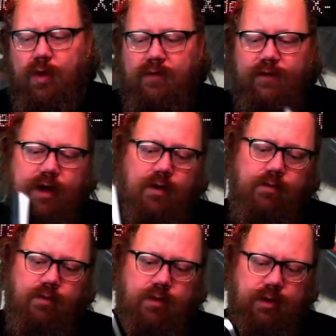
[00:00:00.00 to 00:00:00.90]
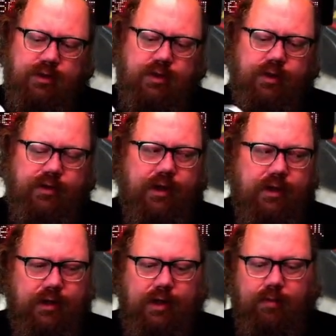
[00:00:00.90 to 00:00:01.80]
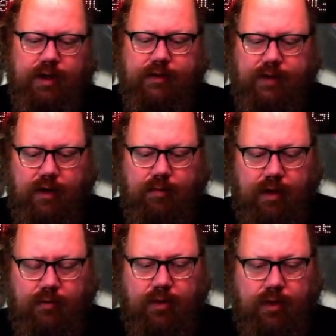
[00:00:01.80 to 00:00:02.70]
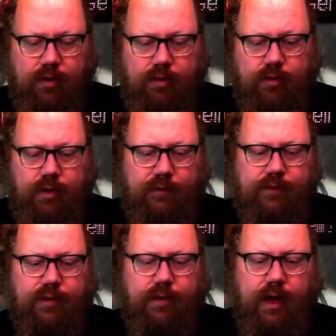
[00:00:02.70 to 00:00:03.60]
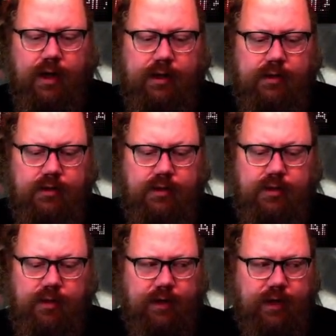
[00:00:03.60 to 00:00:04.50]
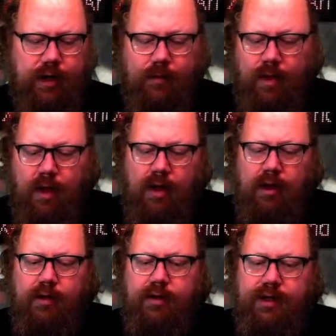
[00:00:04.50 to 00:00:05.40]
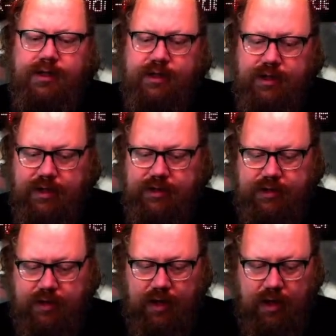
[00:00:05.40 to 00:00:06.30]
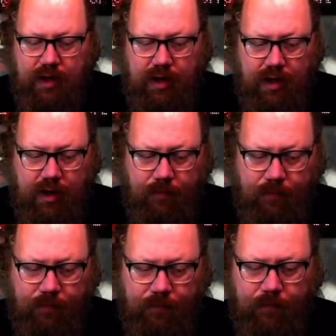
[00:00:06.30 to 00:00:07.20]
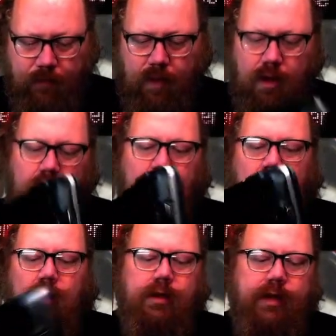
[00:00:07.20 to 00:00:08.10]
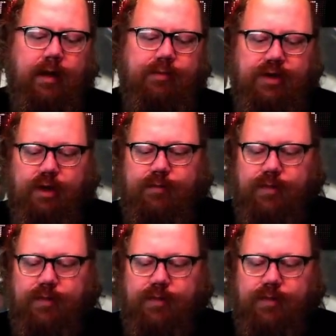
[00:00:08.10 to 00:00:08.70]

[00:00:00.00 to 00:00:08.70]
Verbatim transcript: notice, I am doing a voiceover this time. And I'm sorry about that, but that just happened because